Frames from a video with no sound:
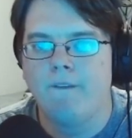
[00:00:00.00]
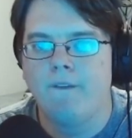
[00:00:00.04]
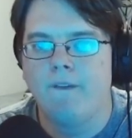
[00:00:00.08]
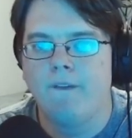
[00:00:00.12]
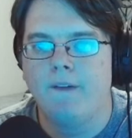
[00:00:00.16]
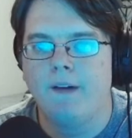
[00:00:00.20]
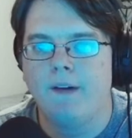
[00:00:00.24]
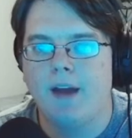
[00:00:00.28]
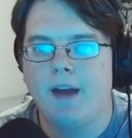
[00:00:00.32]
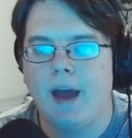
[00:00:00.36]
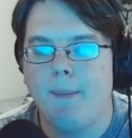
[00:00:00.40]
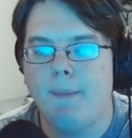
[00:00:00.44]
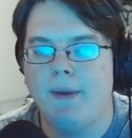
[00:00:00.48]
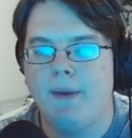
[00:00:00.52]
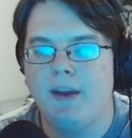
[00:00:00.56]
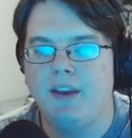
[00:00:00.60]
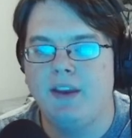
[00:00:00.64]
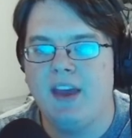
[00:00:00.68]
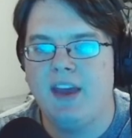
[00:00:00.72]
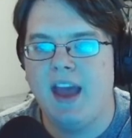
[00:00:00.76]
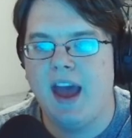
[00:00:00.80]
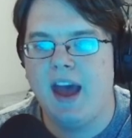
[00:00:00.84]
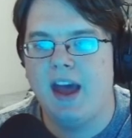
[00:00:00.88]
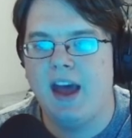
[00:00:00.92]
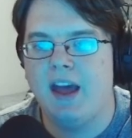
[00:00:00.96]
I mean,
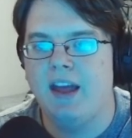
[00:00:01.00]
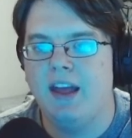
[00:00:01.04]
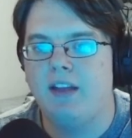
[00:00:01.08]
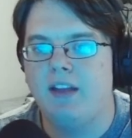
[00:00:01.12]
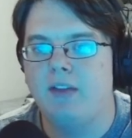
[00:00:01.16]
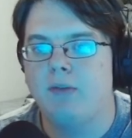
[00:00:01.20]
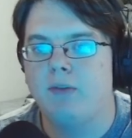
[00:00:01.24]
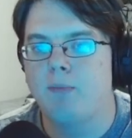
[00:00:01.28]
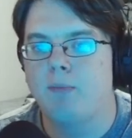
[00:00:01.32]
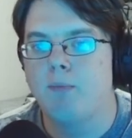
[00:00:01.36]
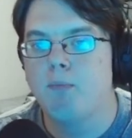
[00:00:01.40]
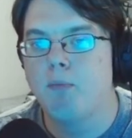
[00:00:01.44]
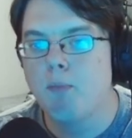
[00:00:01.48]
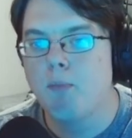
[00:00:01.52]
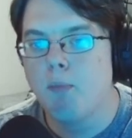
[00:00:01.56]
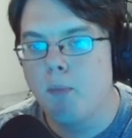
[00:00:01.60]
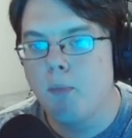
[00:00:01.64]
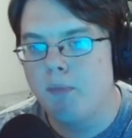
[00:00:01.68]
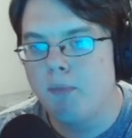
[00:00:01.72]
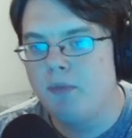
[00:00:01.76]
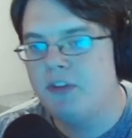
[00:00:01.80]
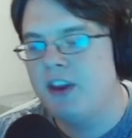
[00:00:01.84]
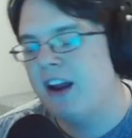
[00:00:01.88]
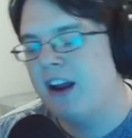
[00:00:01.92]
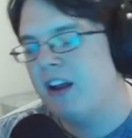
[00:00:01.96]
yeah, it's
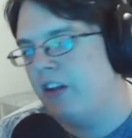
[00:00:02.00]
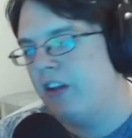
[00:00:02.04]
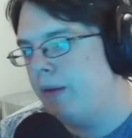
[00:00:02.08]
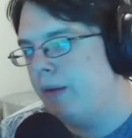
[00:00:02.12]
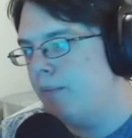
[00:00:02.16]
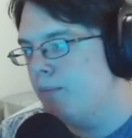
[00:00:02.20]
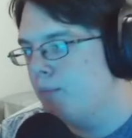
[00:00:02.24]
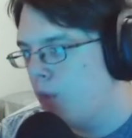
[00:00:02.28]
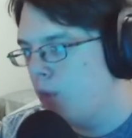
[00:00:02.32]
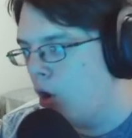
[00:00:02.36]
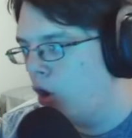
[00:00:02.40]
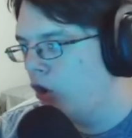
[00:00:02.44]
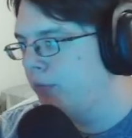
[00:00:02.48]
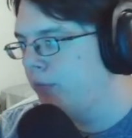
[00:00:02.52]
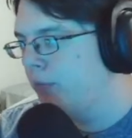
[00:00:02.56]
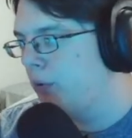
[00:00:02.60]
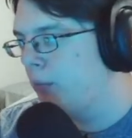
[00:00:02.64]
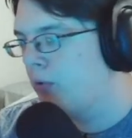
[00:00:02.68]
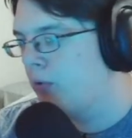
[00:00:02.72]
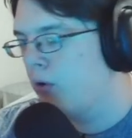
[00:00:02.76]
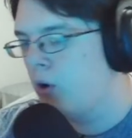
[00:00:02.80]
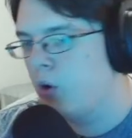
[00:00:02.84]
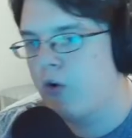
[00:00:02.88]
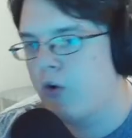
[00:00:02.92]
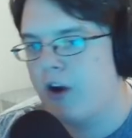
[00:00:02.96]
technically multiple
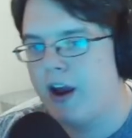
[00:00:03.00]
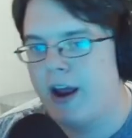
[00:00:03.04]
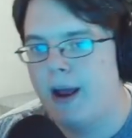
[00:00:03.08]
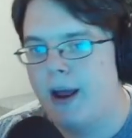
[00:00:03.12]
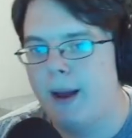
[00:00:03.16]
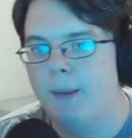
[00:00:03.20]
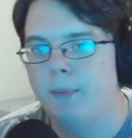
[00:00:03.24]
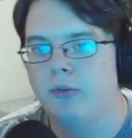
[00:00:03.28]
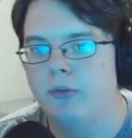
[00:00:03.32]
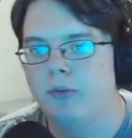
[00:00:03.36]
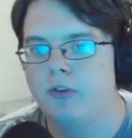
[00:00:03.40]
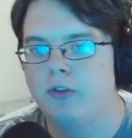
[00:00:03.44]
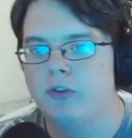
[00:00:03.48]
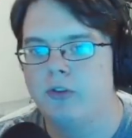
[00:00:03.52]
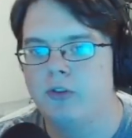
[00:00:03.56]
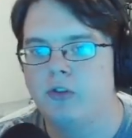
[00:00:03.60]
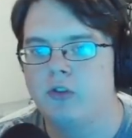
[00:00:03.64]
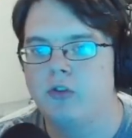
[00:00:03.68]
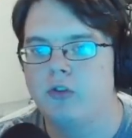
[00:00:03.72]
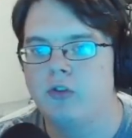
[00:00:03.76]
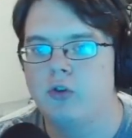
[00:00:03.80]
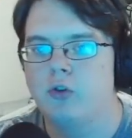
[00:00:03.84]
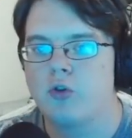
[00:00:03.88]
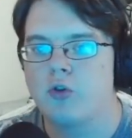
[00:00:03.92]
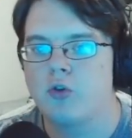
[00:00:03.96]
programs
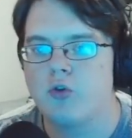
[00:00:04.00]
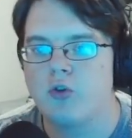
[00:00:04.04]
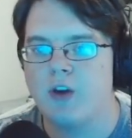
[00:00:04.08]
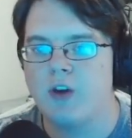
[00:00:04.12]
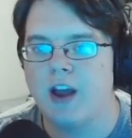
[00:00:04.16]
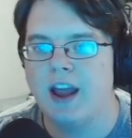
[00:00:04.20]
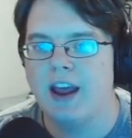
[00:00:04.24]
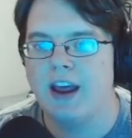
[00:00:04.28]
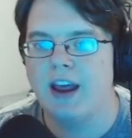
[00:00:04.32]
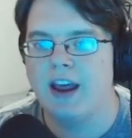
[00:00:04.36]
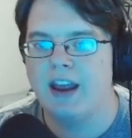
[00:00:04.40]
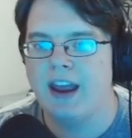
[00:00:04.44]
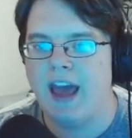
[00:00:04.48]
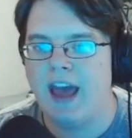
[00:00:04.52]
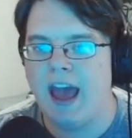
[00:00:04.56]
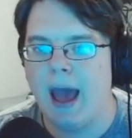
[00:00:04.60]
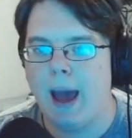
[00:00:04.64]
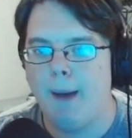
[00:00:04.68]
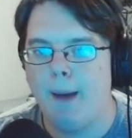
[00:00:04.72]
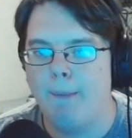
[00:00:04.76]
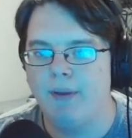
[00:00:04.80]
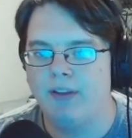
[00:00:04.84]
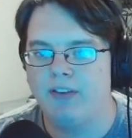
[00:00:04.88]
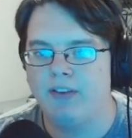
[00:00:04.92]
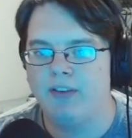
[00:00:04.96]
to create an
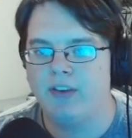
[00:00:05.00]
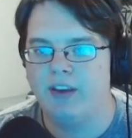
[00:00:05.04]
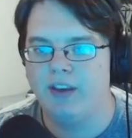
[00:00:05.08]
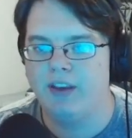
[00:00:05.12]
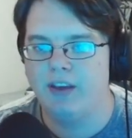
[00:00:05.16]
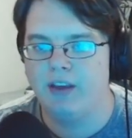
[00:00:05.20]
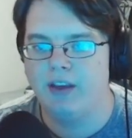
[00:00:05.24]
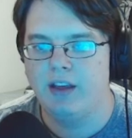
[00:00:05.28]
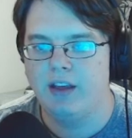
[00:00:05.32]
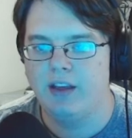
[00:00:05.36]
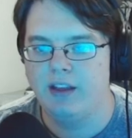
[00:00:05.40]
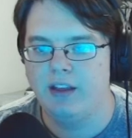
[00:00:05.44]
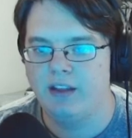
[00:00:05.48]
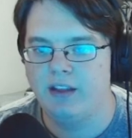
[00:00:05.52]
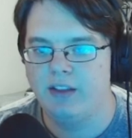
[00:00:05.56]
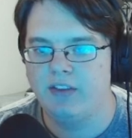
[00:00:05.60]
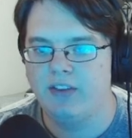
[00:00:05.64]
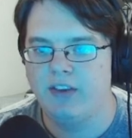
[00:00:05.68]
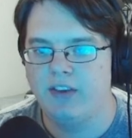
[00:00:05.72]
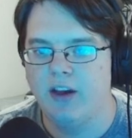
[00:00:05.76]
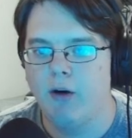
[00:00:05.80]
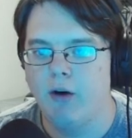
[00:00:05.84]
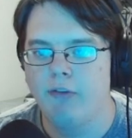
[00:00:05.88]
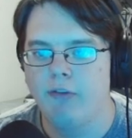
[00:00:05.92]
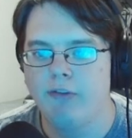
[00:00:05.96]
app
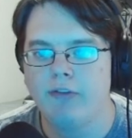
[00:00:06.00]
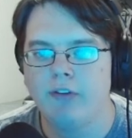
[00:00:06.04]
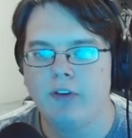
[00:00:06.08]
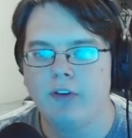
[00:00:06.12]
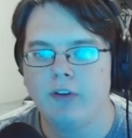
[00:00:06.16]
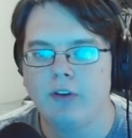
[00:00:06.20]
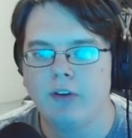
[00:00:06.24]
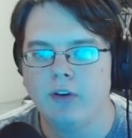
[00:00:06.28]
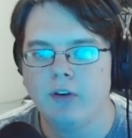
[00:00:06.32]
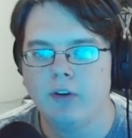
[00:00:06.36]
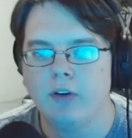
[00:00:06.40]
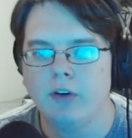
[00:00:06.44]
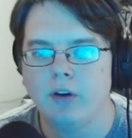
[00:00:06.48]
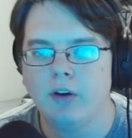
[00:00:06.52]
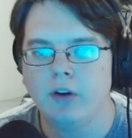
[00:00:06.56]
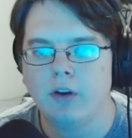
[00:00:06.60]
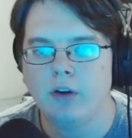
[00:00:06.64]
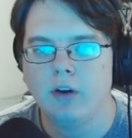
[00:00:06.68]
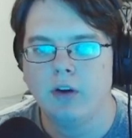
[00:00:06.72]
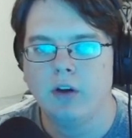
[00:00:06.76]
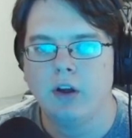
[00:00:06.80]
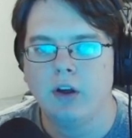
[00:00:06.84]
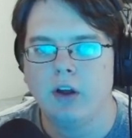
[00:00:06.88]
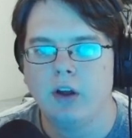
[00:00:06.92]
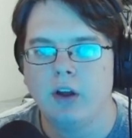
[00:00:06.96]
itself
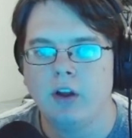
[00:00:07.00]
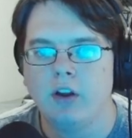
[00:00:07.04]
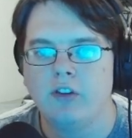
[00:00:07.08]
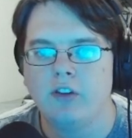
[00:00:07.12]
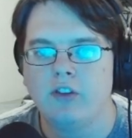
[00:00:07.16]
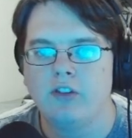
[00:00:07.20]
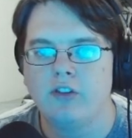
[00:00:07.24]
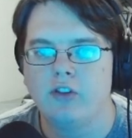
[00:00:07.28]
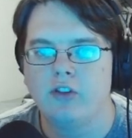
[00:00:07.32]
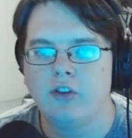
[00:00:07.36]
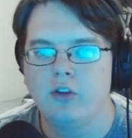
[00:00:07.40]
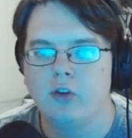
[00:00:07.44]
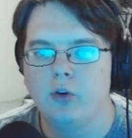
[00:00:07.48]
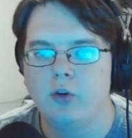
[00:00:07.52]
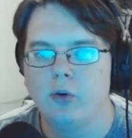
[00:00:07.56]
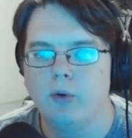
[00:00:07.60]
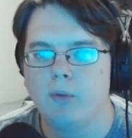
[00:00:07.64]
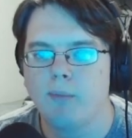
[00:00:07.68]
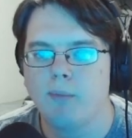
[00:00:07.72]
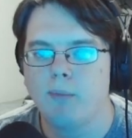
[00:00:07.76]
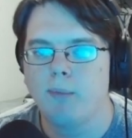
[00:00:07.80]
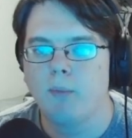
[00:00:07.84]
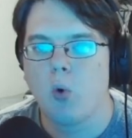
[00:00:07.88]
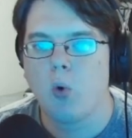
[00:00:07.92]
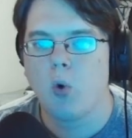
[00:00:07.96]
to
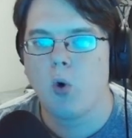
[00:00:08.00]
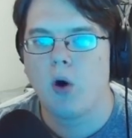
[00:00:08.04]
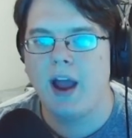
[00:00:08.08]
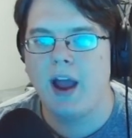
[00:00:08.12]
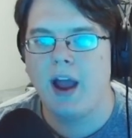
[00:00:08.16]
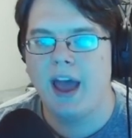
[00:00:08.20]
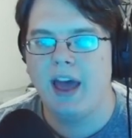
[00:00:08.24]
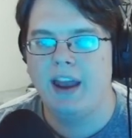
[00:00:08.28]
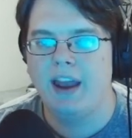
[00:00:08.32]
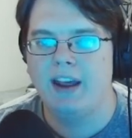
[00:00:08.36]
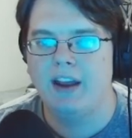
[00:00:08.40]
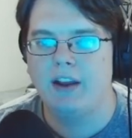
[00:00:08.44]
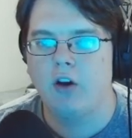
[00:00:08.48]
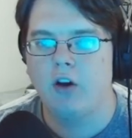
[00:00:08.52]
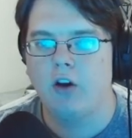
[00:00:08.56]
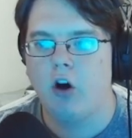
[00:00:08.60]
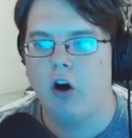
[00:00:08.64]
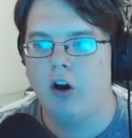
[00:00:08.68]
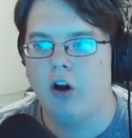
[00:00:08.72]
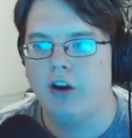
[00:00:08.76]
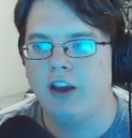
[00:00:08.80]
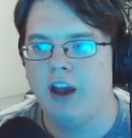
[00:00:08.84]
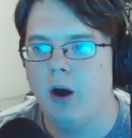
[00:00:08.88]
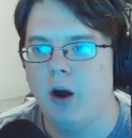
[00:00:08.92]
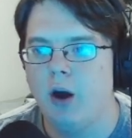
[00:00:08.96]
more edit
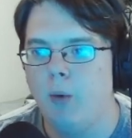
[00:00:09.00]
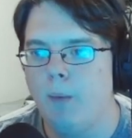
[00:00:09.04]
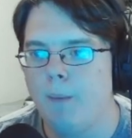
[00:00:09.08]
audio.